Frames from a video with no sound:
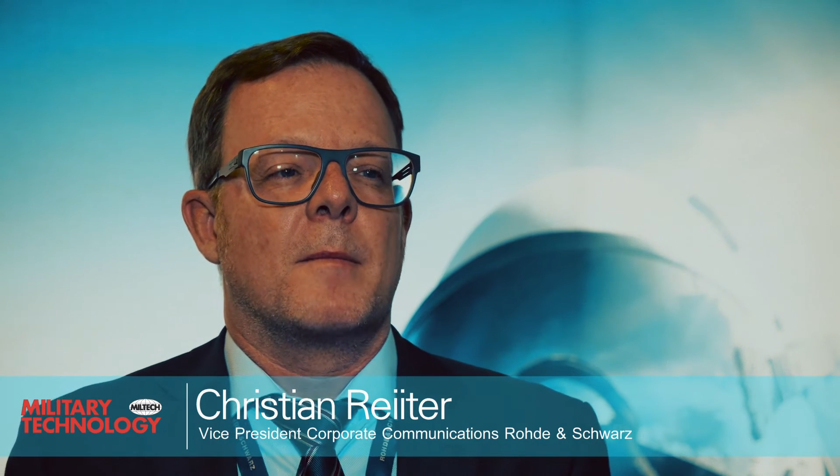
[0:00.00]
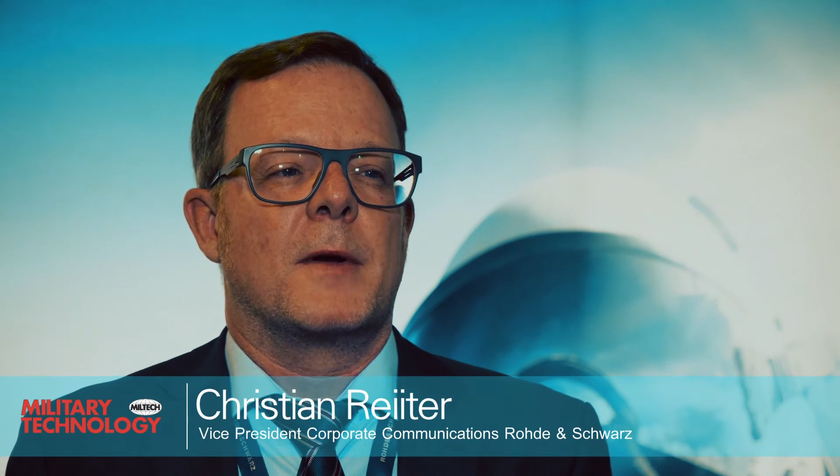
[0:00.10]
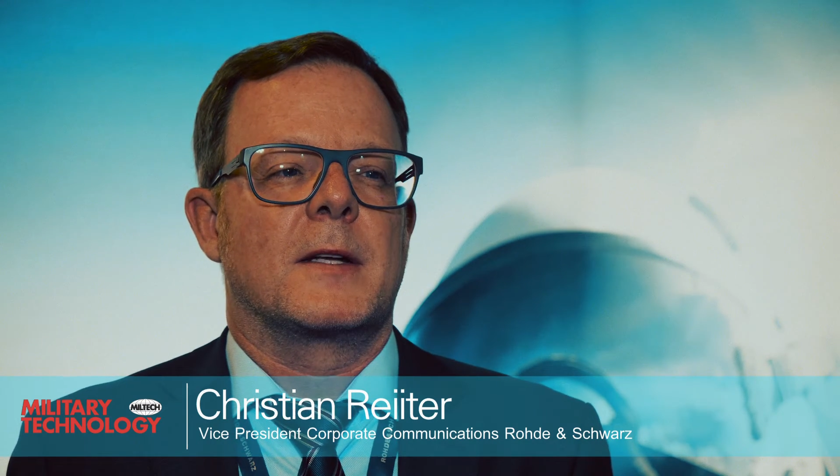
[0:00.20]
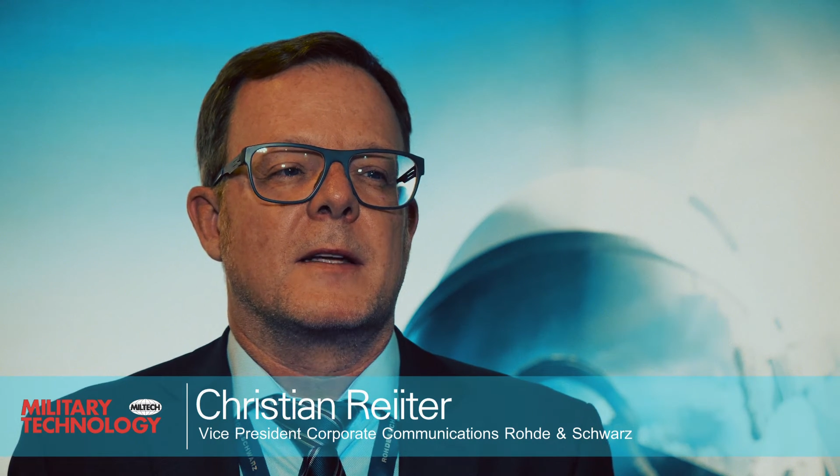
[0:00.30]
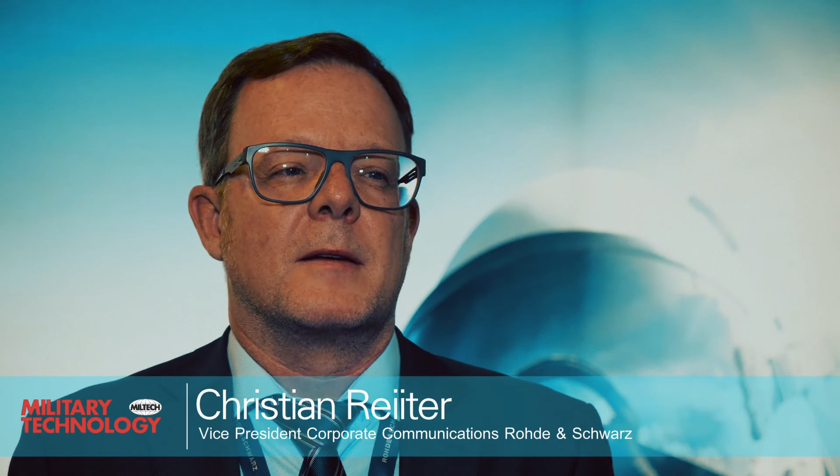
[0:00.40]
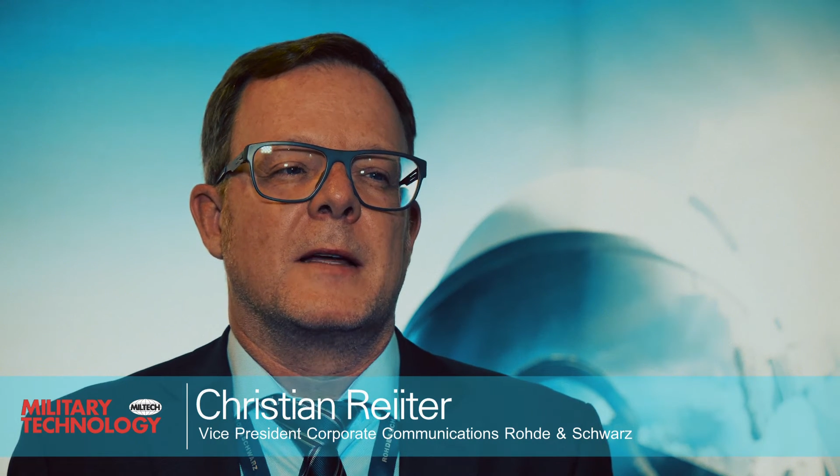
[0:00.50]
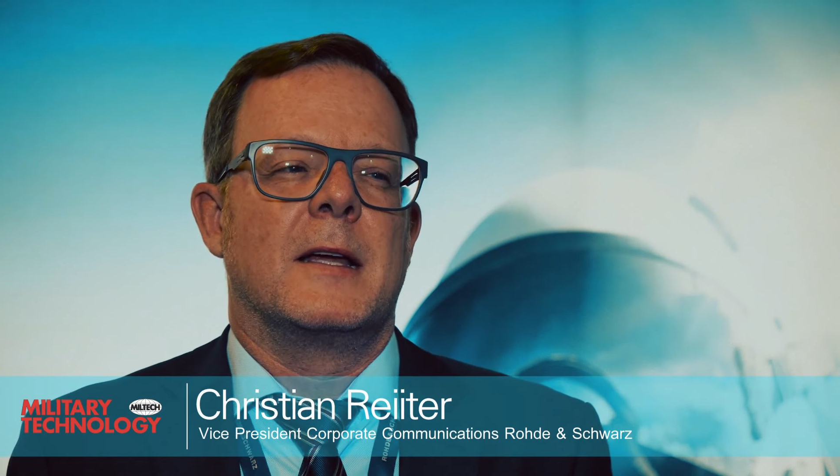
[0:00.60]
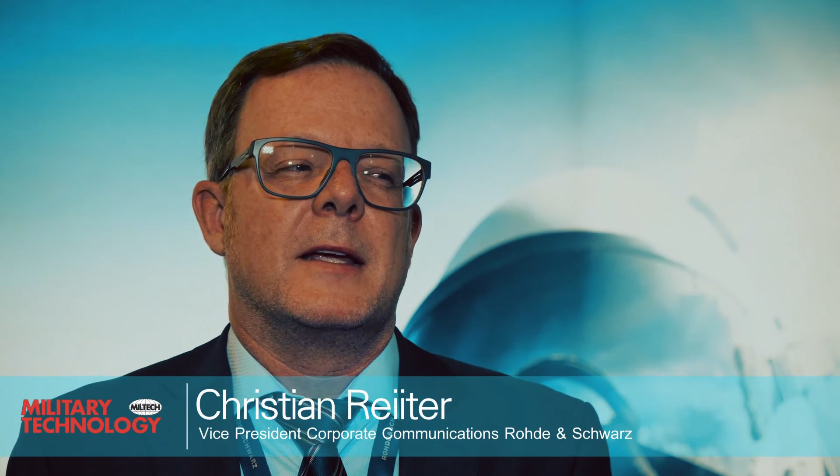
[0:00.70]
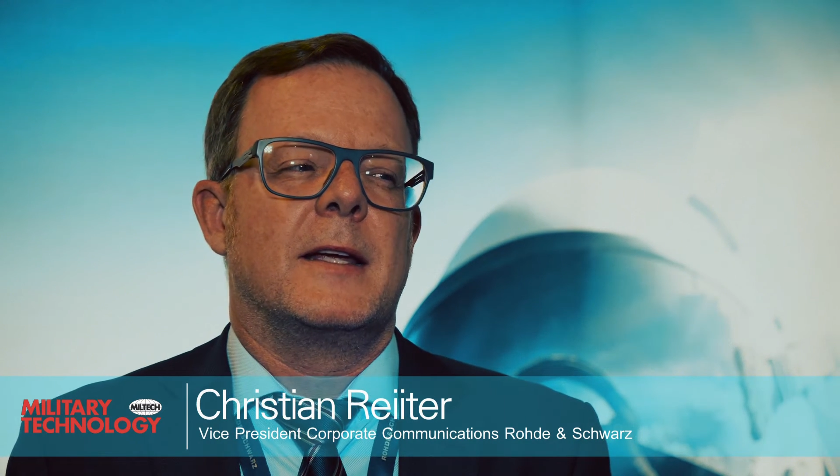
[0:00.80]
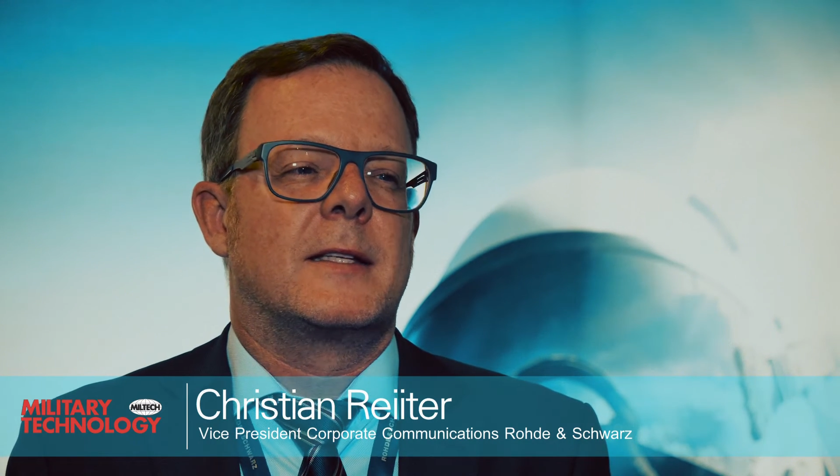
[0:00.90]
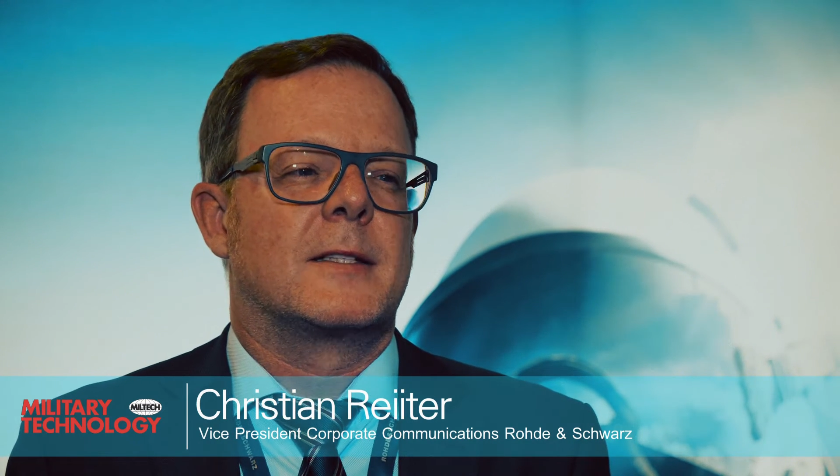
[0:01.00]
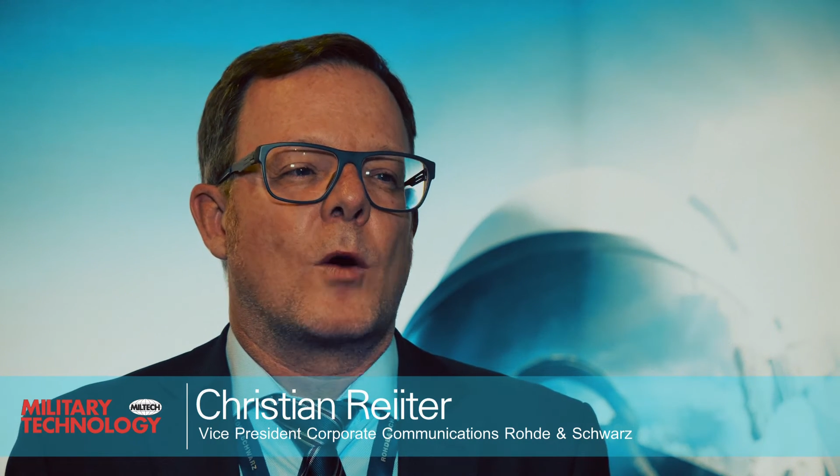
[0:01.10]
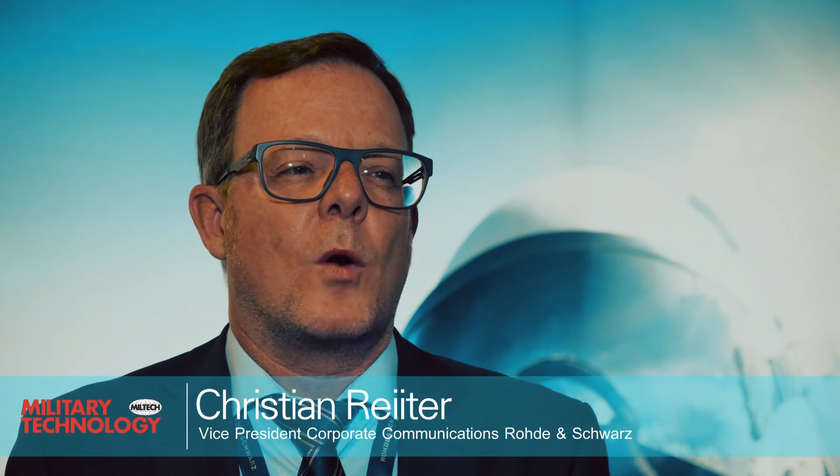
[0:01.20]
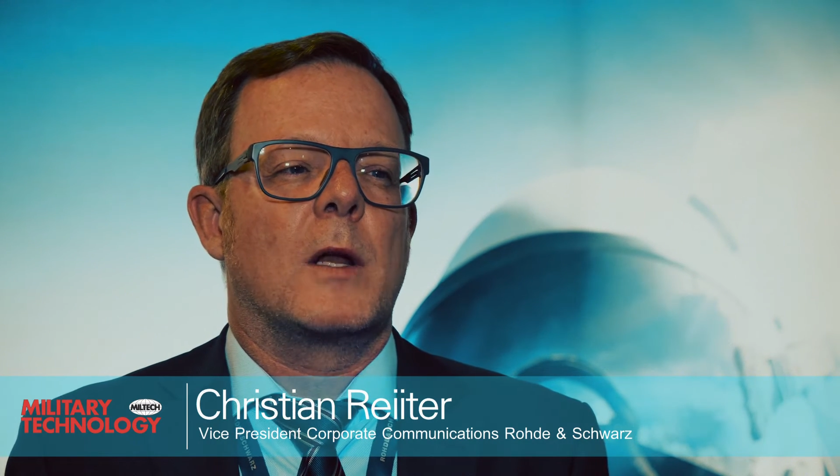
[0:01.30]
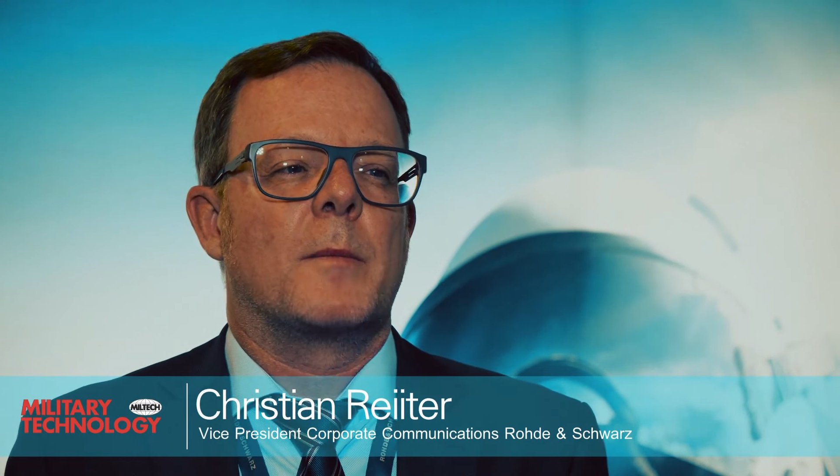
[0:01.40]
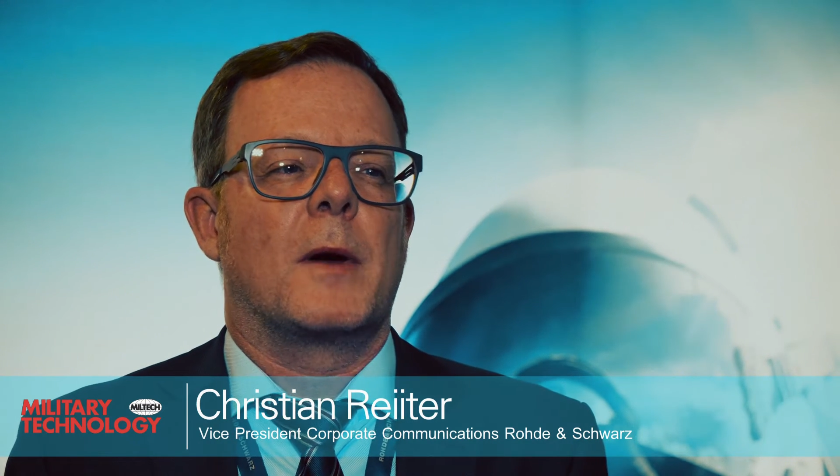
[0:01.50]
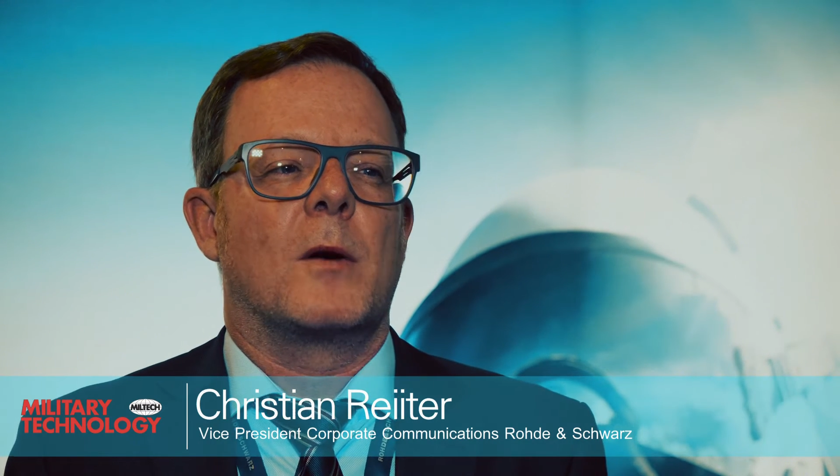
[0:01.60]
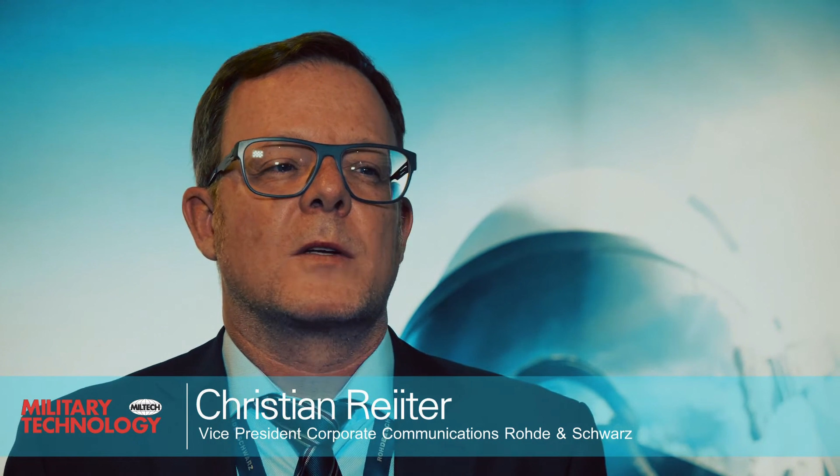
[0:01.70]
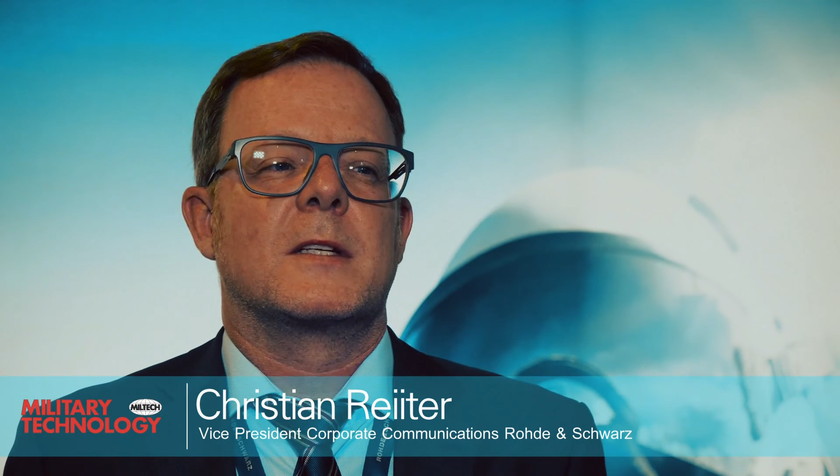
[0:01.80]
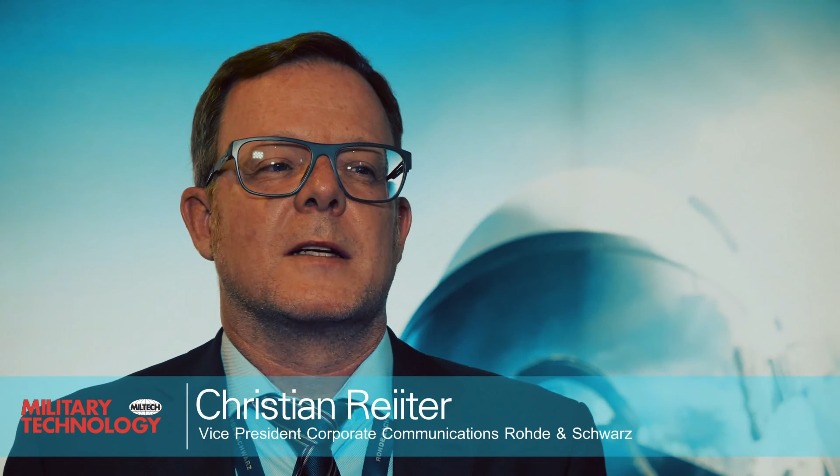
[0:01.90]
but it's all
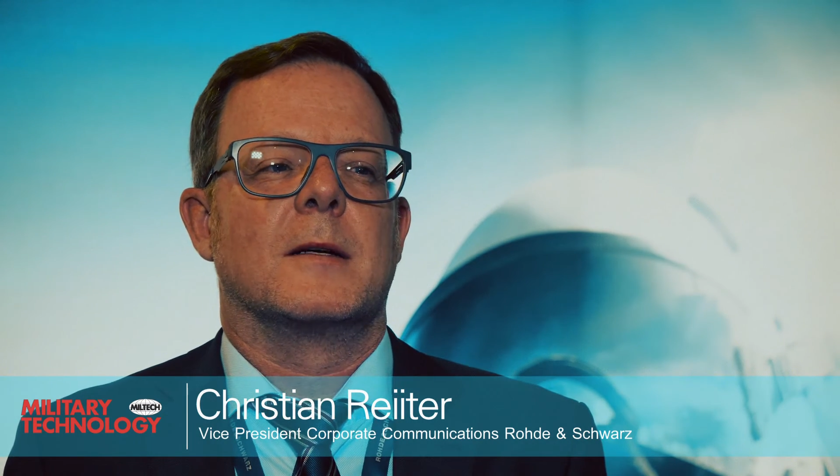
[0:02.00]
about